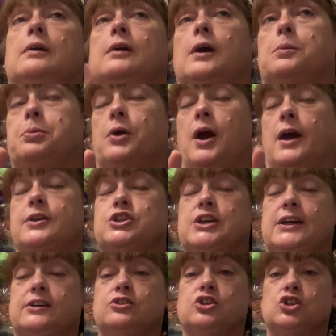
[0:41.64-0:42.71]
a
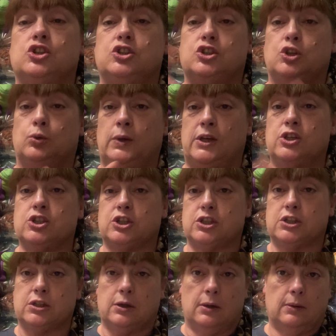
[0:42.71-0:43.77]
project to
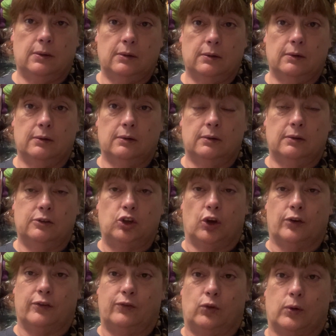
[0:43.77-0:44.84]
each
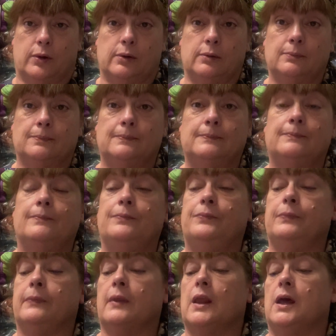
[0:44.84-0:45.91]
Yarnavore,
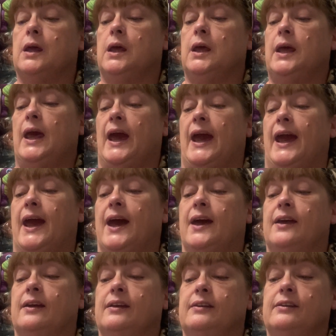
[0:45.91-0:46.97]

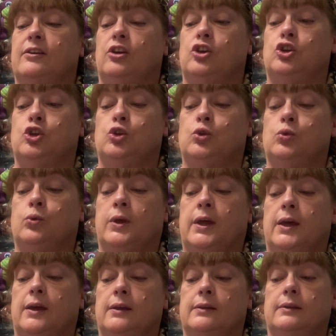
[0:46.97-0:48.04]
and you
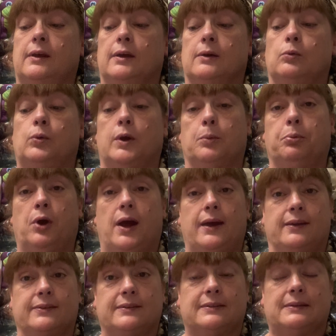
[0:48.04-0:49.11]
can win a
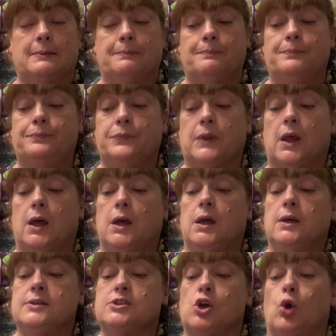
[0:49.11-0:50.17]
prize.
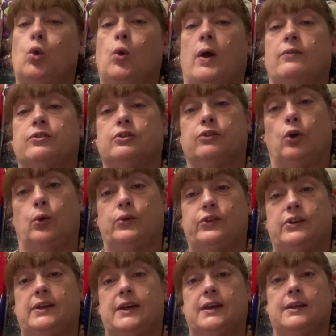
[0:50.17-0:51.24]
So whoever's
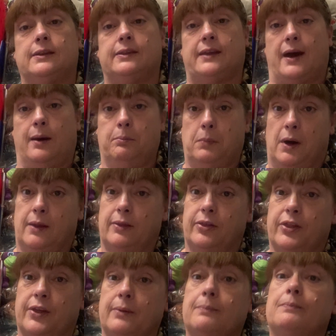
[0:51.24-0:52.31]
hosting it that
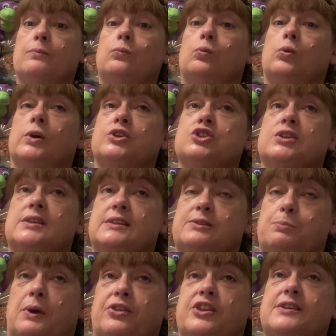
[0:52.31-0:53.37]
month, which this
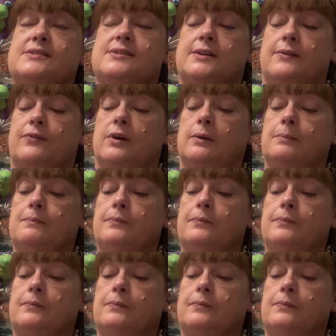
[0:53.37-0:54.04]
month is Neva,